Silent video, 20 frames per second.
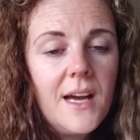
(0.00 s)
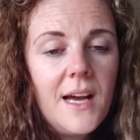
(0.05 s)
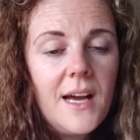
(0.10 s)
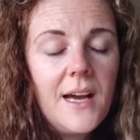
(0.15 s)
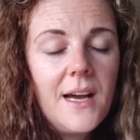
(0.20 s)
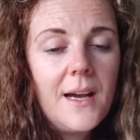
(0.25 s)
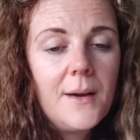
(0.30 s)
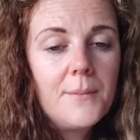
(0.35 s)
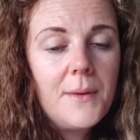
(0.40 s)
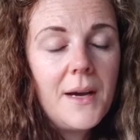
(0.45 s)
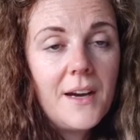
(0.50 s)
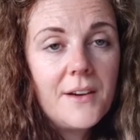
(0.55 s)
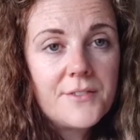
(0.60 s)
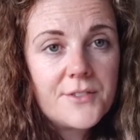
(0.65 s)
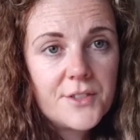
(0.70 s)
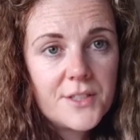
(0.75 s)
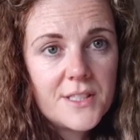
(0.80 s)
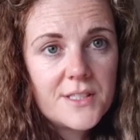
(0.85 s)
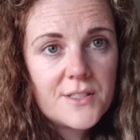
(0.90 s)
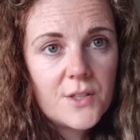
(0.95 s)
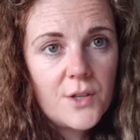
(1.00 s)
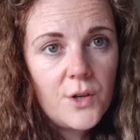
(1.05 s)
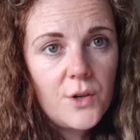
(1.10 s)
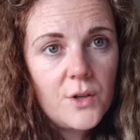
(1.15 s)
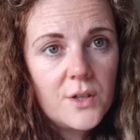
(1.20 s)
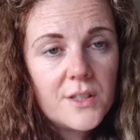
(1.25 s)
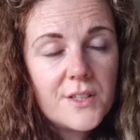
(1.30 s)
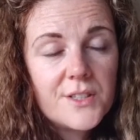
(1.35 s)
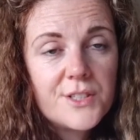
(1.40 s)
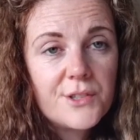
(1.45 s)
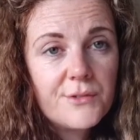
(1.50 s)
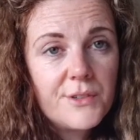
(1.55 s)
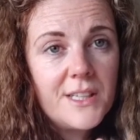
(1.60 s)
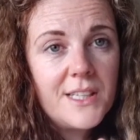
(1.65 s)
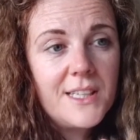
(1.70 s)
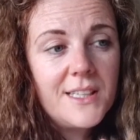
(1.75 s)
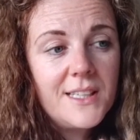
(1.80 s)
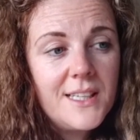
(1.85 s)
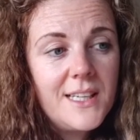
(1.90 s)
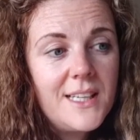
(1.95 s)
after this call, because you
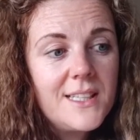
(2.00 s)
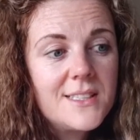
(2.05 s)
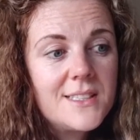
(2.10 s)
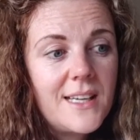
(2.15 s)
really need